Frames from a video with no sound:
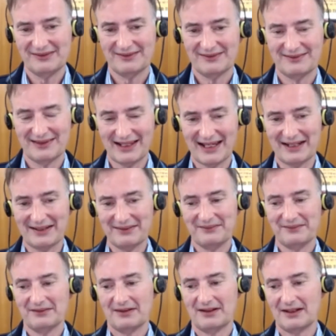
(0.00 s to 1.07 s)
that
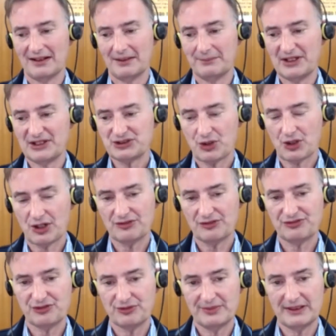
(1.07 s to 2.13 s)
it's hard
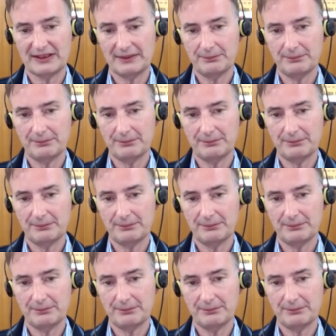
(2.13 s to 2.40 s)
for me.